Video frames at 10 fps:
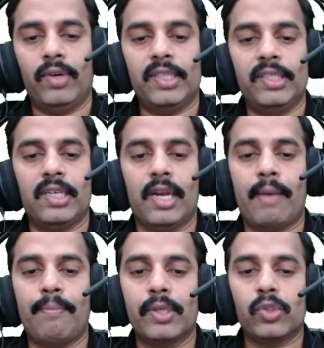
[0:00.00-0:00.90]
What is
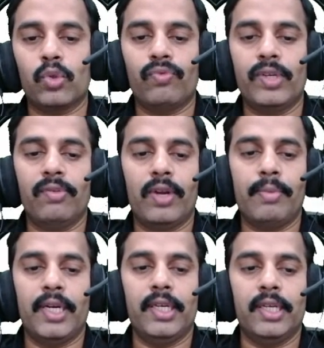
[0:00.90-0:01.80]
Laplace of dy by
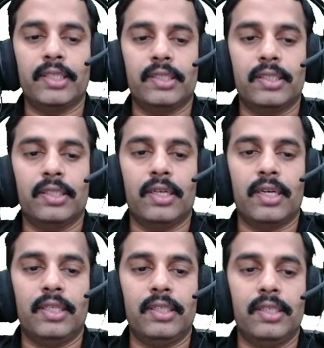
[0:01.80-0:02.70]
dx,
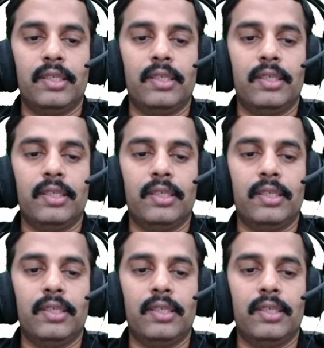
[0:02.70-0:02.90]
right?